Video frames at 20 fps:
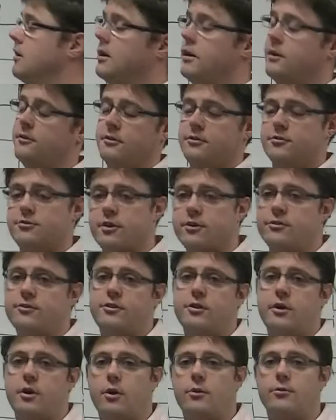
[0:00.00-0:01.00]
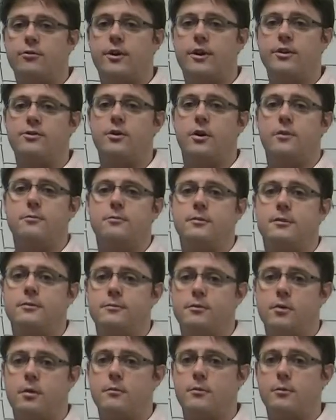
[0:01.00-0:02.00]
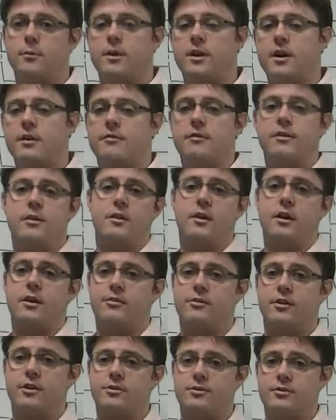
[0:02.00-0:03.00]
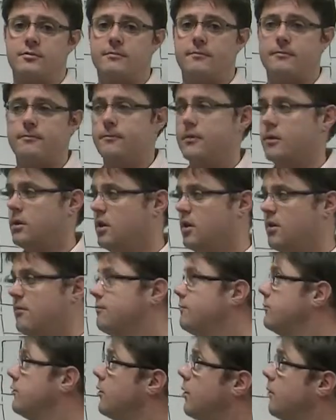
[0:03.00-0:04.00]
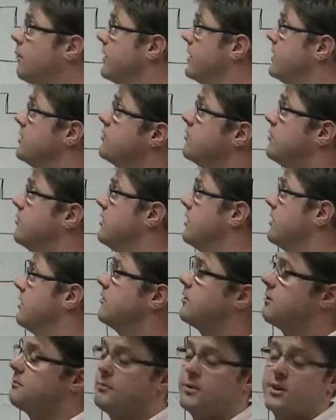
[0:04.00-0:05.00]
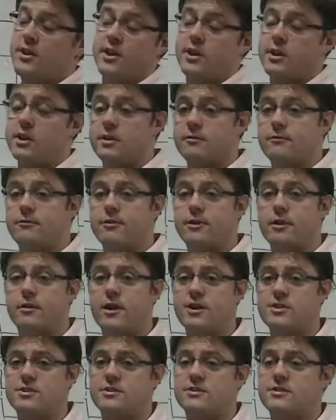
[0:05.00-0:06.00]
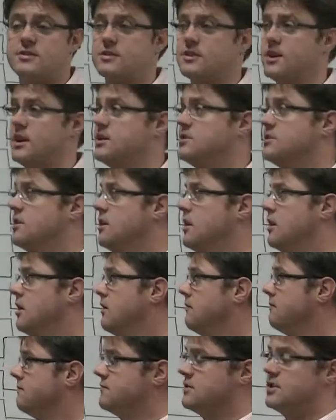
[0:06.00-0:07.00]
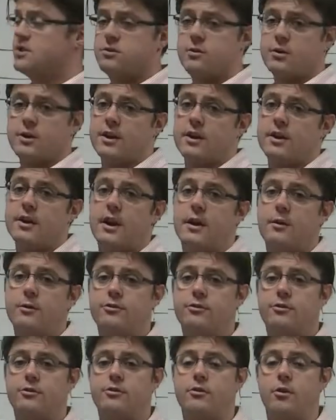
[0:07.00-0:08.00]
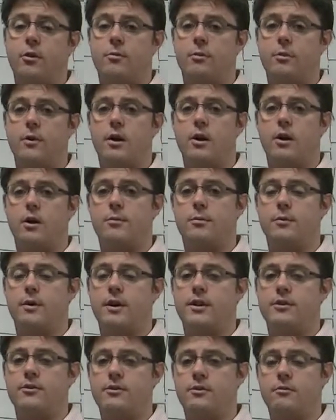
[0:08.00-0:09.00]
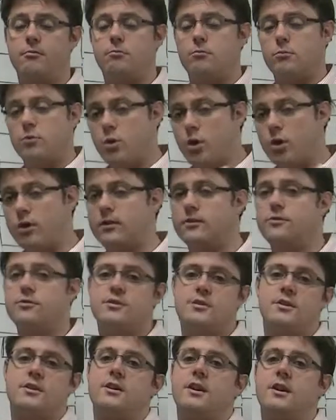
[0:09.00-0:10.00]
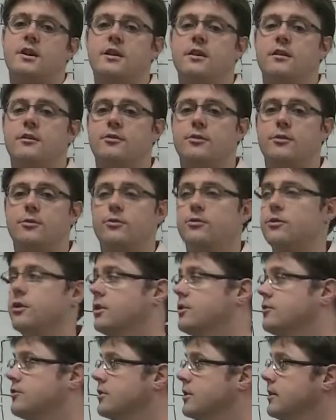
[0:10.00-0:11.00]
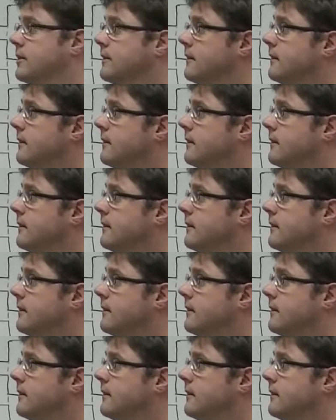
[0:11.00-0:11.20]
is a trusty old D-type flip-flop that we covered in the last section. I'm not really interested in its particular configuration at this stage, just looking at how it just operates. I'm not interested in any external circuitry.